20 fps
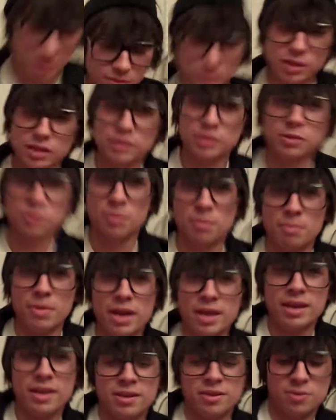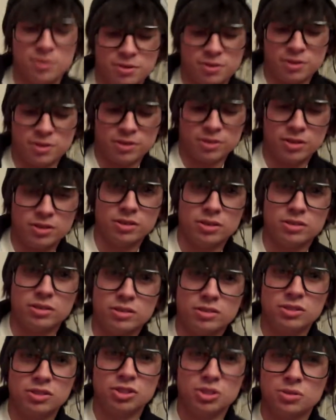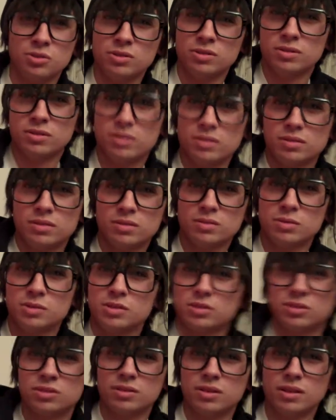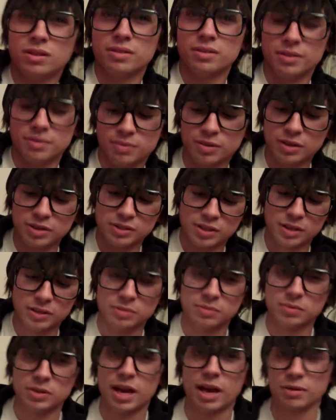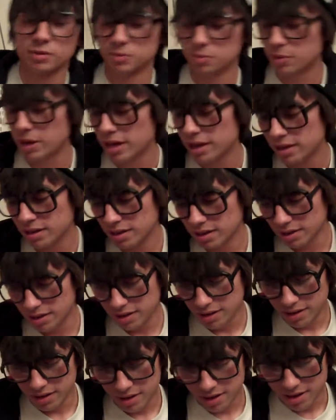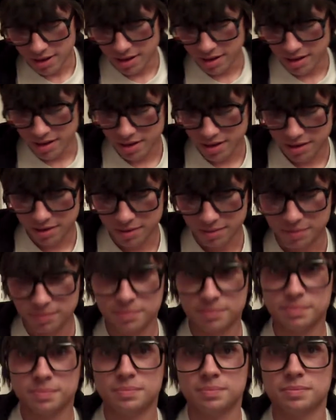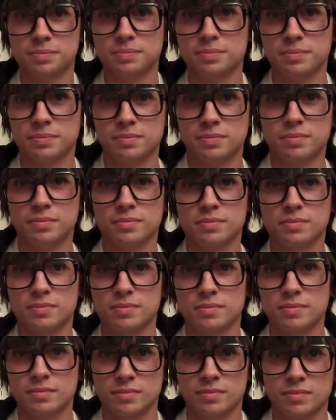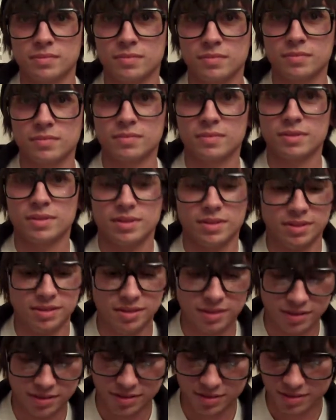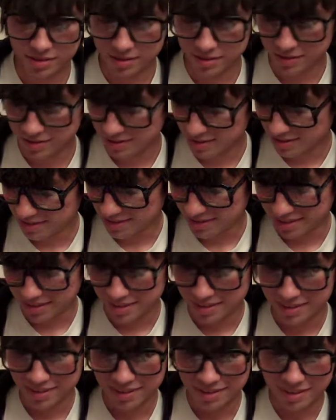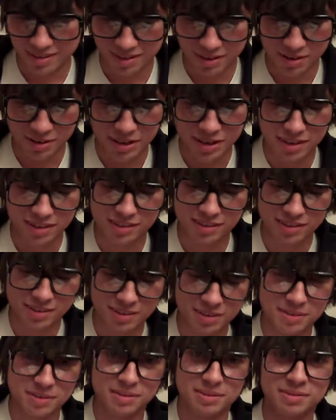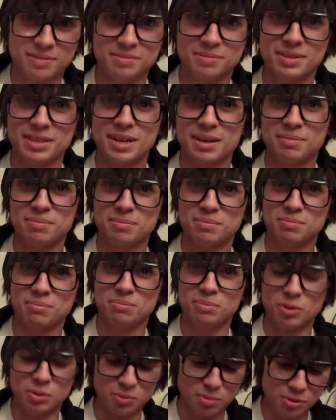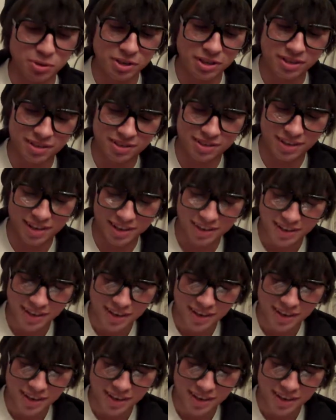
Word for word: I think it was either May or June. Yeah. June? I want to say, yeah, it was May. He's going to be wearing it in our new video for our rap album oh, called yeah. The yeah. Moon booty. Moon booty. Yeah.